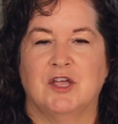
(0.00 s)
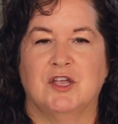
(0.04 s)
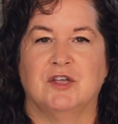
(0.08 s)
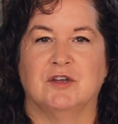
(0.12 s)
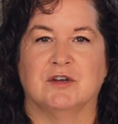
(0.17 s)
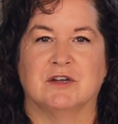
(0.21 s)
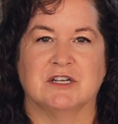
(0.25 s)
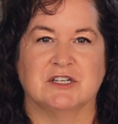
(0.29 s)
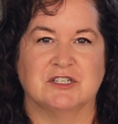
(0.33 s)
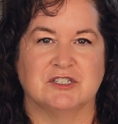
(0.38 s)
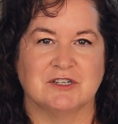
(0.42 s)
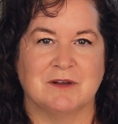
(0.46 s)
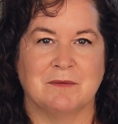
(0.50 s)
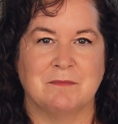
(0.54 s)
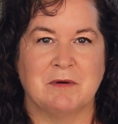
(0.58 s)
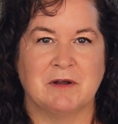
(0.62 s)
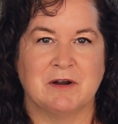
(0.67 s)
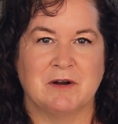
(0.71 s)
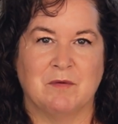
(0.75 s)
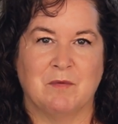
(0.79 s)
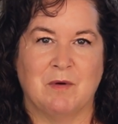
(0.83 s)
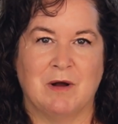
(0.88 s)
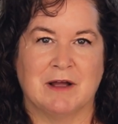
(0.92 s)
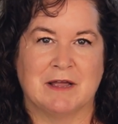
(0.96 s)
you can jump
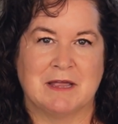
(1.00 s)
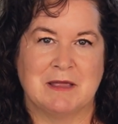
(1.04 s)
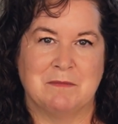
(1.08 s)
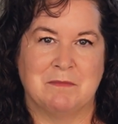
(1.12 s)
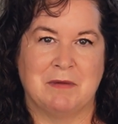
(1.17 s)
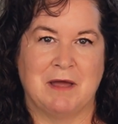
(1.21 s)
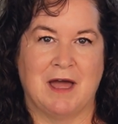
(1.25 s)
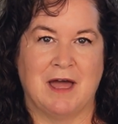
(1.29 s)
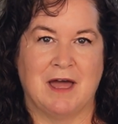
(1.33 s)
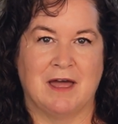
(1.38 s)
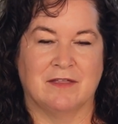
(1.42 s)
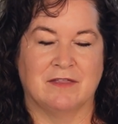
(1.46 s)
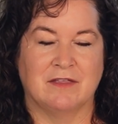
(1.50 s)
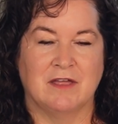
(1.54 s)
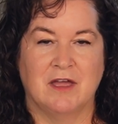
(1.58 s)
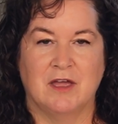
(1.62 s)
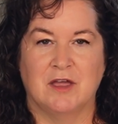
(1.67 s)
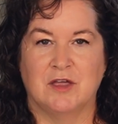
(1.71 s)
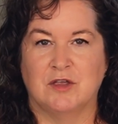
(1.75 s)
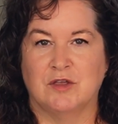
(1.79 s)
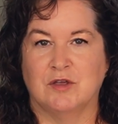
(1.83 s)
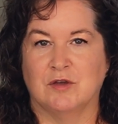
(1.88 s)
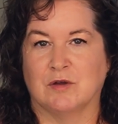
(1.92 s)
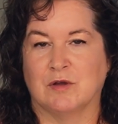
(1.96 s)
on a walking path,
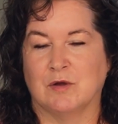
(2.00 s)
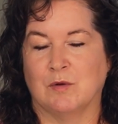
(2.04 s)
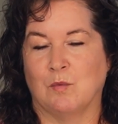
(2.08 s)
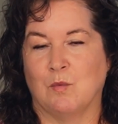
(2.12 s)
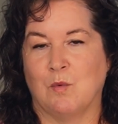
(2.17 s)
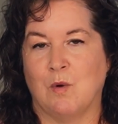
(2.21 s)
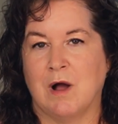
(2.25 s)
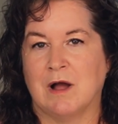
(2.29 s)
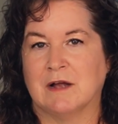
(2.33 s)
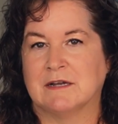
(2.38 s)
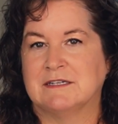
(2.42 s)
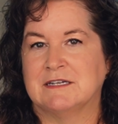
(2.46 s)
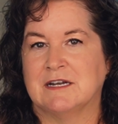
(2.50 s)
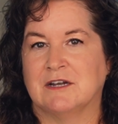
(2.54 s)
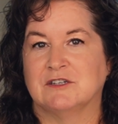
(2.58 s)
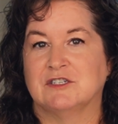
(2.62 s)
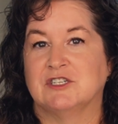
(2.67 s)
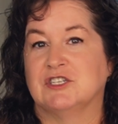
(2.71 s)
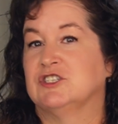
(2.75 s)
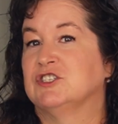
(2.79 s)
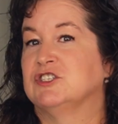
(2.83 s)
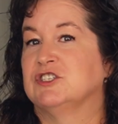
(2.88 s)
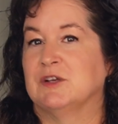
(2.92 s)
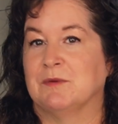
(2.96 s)
you can walk down
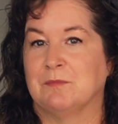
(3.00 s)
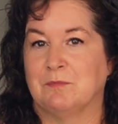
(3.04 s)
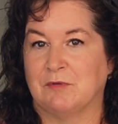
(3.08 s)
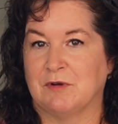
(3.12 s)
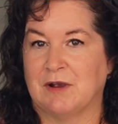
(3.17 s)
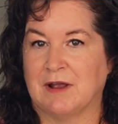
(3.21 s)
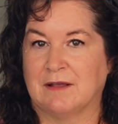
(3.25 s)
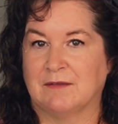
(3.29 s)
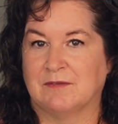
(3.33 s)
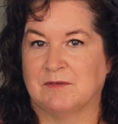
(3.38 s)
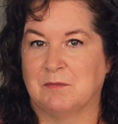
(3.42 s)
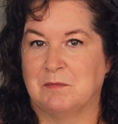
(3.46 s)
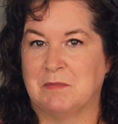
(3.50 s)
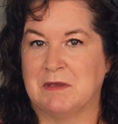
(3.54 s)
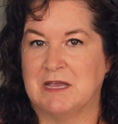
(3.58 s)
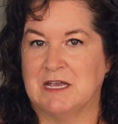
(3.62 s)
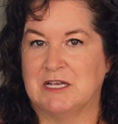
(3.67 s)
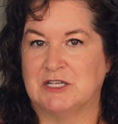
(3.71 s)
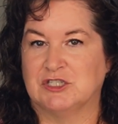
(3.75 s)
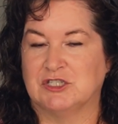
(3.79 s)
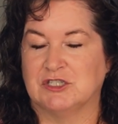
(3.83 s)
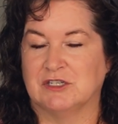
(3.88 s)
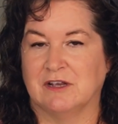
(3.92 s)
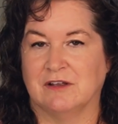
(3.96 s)
to Shipwrecks
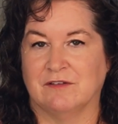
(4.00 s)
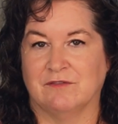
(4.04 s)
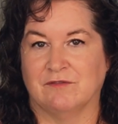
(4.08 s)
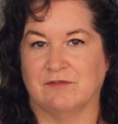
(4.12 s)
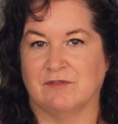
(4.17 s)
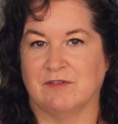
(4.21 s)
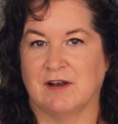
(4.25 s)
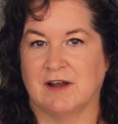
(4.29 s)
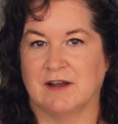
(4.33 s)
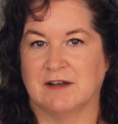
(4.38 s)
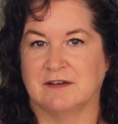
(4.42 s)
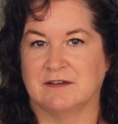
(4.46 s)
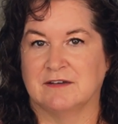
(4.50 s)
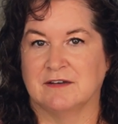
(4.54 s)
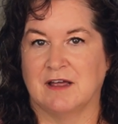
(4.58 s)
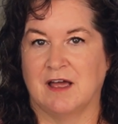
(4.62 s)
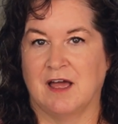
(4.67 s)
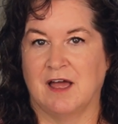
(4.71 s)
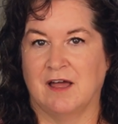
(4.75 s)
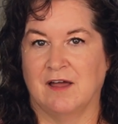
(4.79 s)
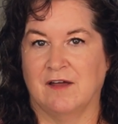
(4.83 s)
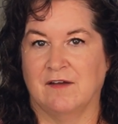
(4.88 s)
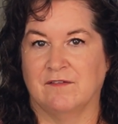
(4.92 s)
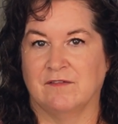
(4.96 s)
Beach in front
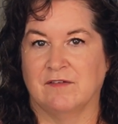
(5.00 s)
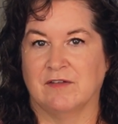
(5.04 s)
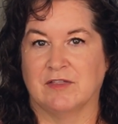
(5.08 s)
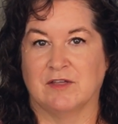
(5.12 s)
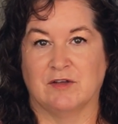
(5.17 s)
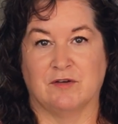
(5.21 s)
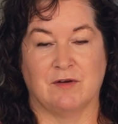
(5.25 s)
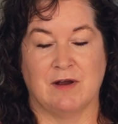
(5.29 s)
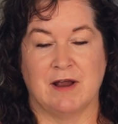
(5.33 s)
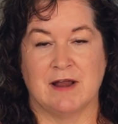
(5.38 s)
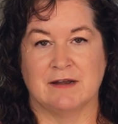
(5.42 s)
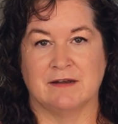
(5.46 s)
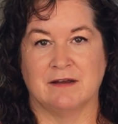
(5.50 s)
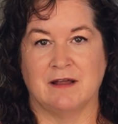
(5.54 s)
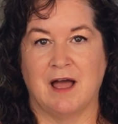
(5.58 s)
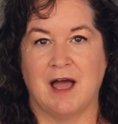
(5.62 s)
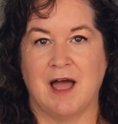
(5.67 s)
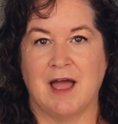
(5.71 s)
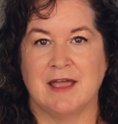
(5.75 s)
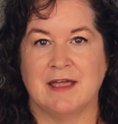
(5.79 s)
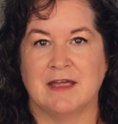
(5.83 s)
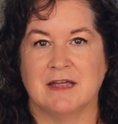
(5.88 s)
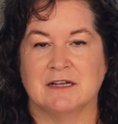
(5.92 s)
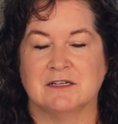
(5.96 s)
of the Grand
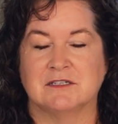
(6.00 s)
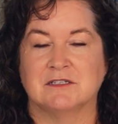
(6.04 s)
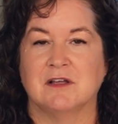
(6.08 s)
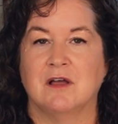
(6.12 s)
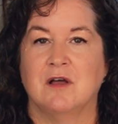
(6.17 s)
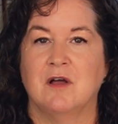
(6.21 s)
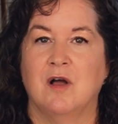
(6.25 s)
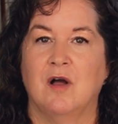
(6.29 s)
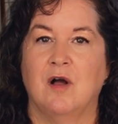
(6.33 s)
Hyatt,